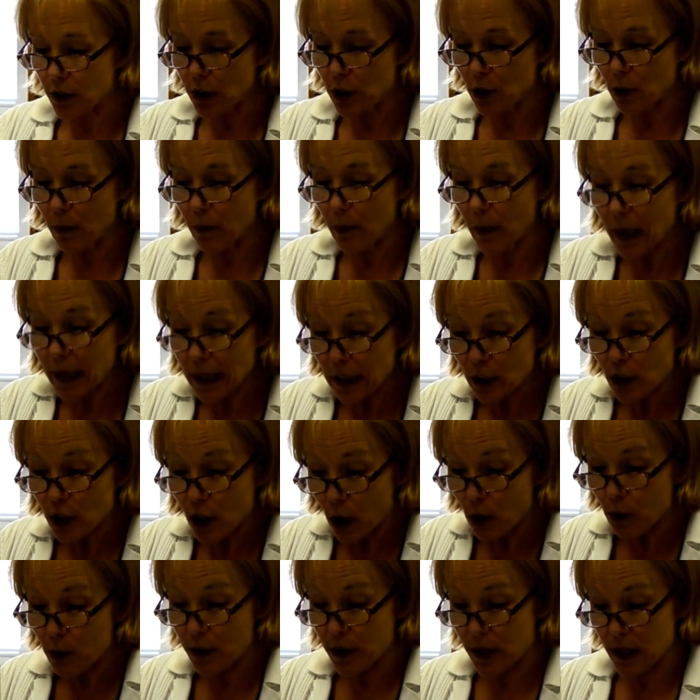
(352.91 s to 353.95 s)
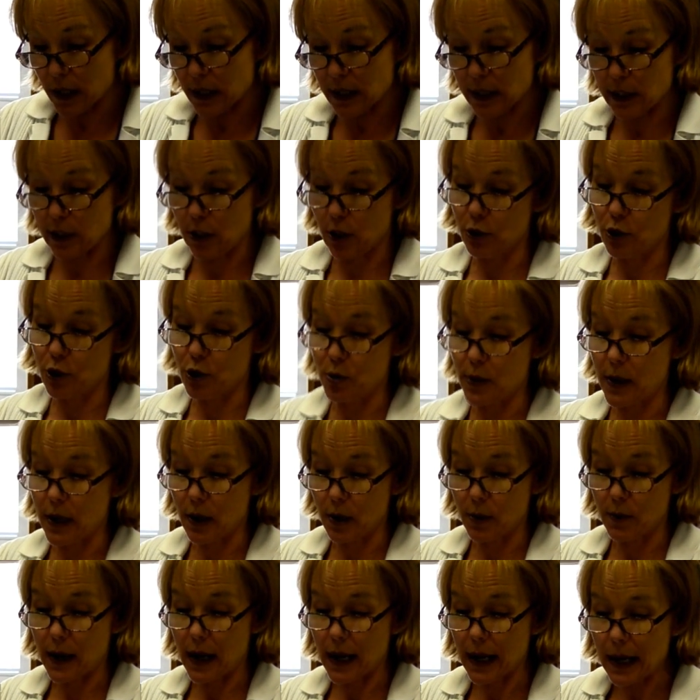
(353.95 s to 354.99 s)
you might know this little trick
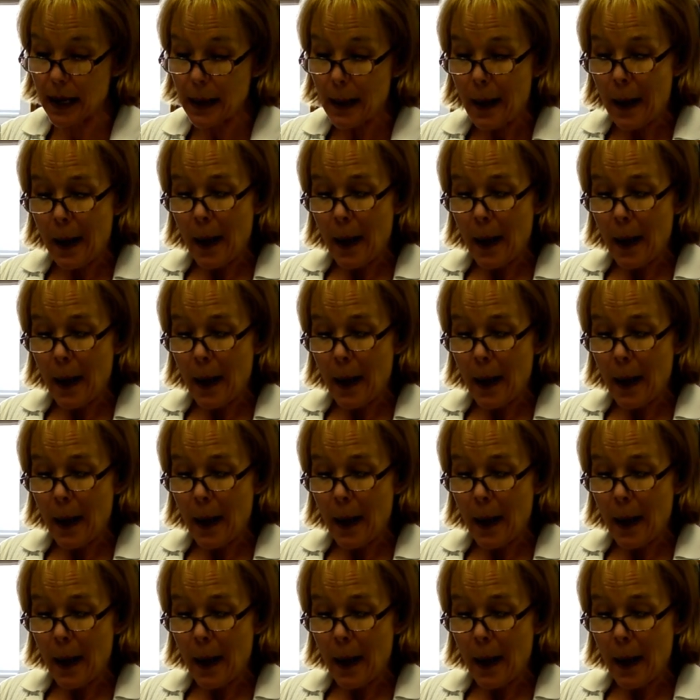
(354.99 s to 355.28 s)
already,